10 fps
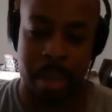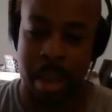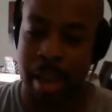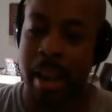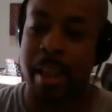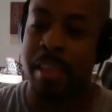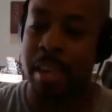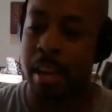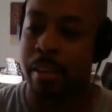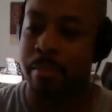
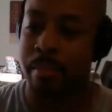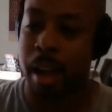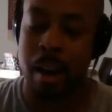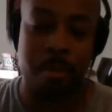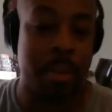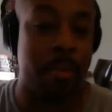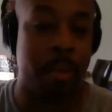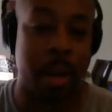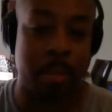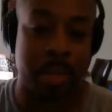I don't think
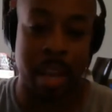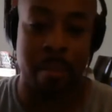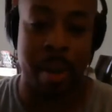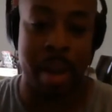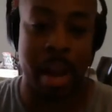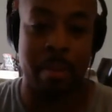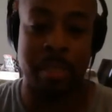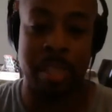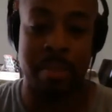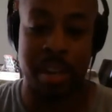what I'm saying right now
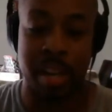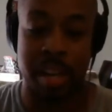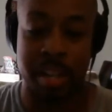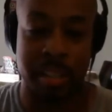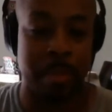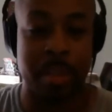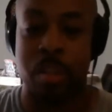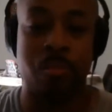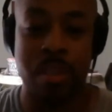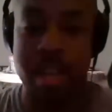is even something
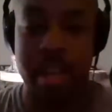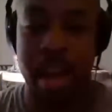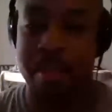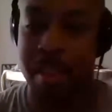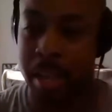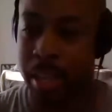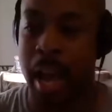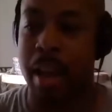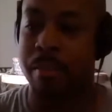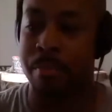unique. I think a
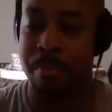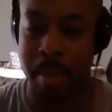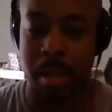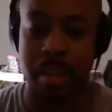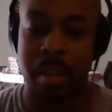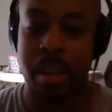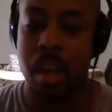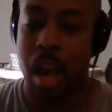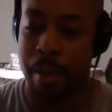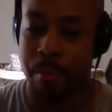lot of men
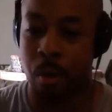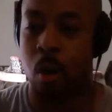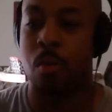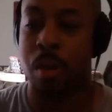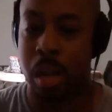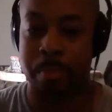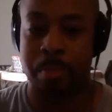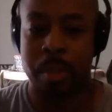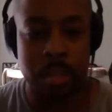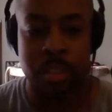have grown
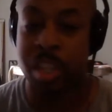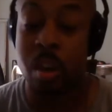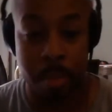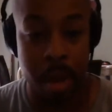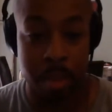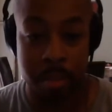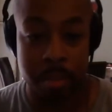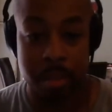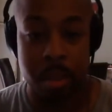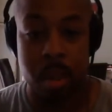up single
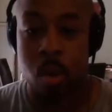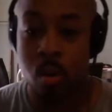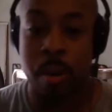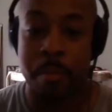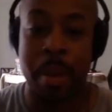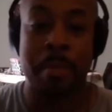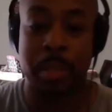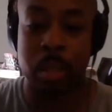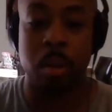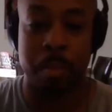mothers who have maybe
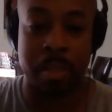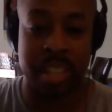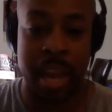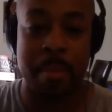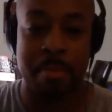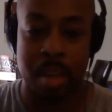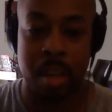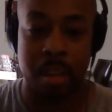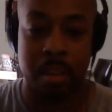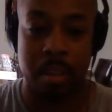told them the same thing.